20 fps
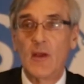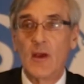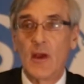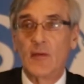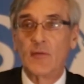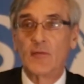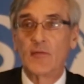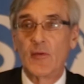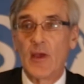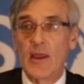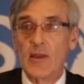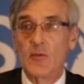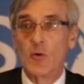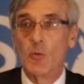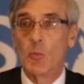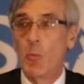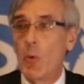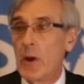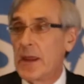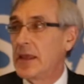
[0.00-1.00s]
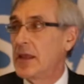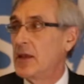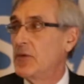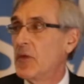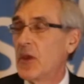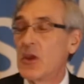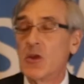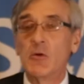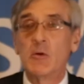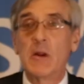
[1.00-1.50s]
and say that we,
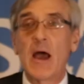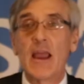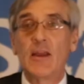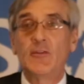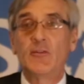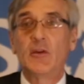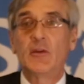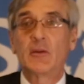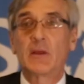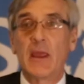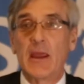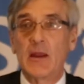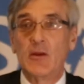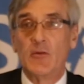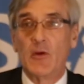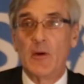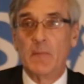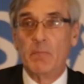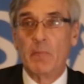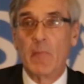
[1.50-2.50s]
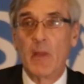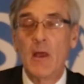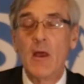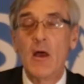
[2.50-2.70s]
the United Kingdom,